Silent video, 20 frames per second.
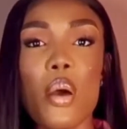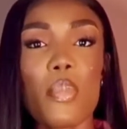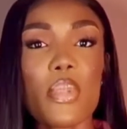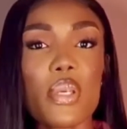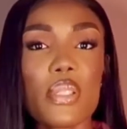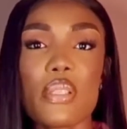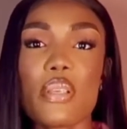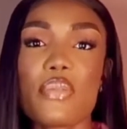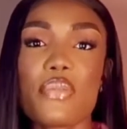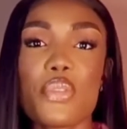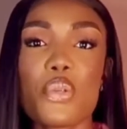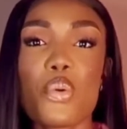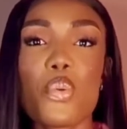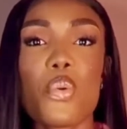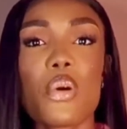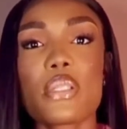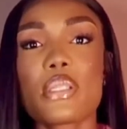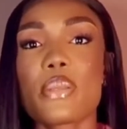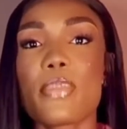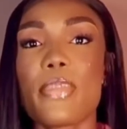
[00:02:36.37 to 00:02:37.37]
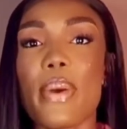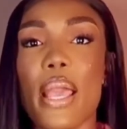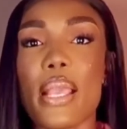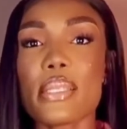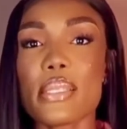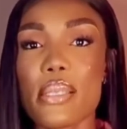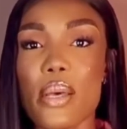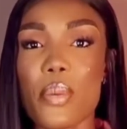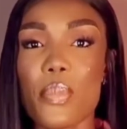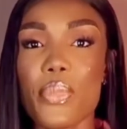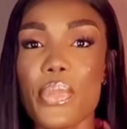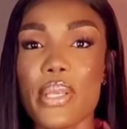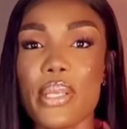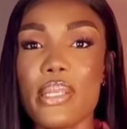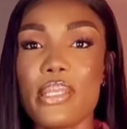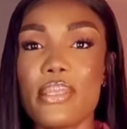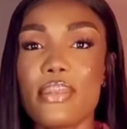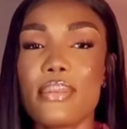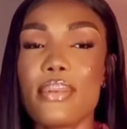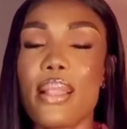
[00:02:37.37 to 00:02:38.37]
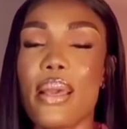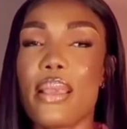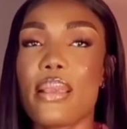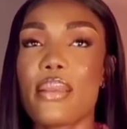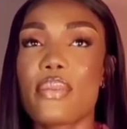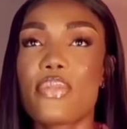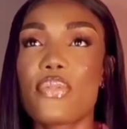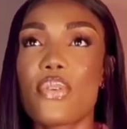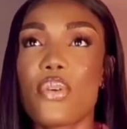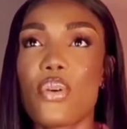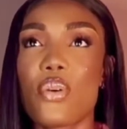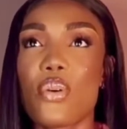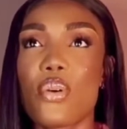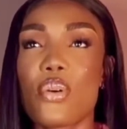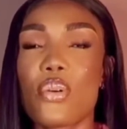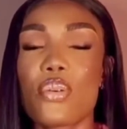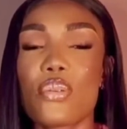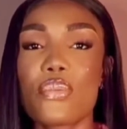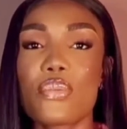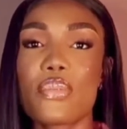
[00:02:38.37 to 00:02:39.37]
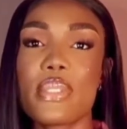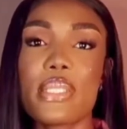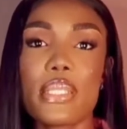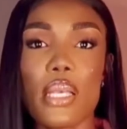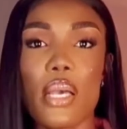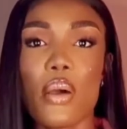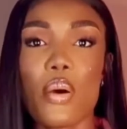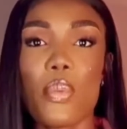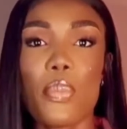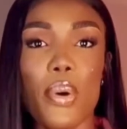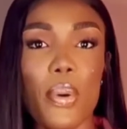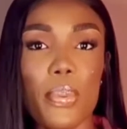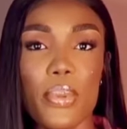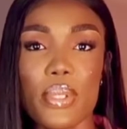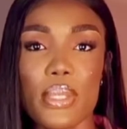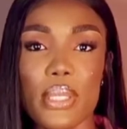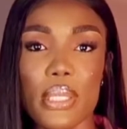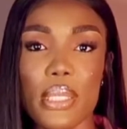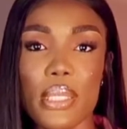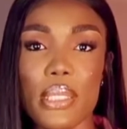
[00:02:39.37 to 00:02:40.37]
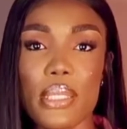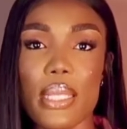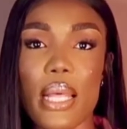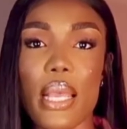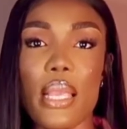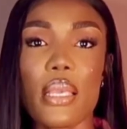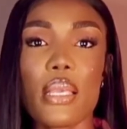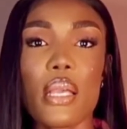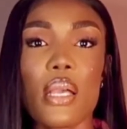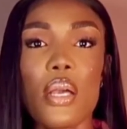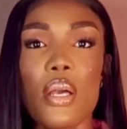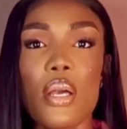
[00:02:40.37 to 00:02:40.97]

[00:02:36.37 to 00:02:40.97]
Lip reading: Most of you want to buy something like for retail purposes, like,